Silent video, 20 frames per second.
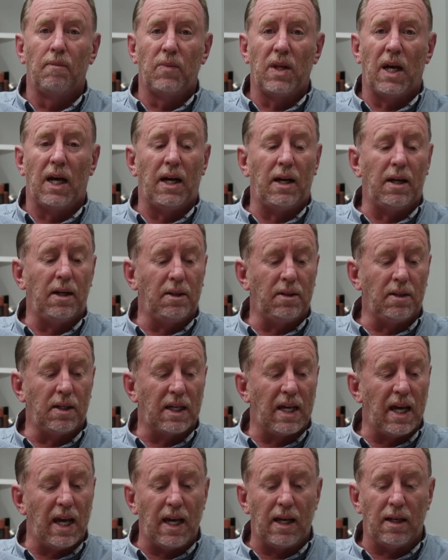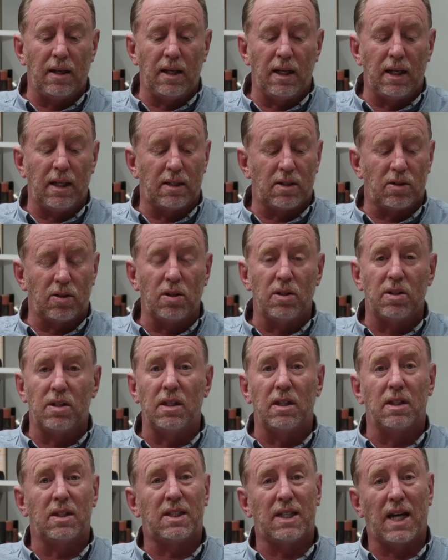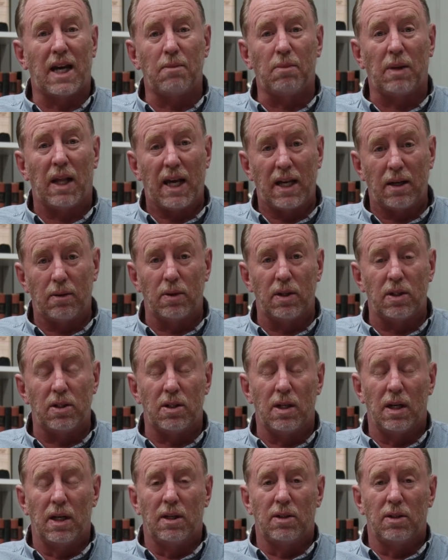and again, it's using the same language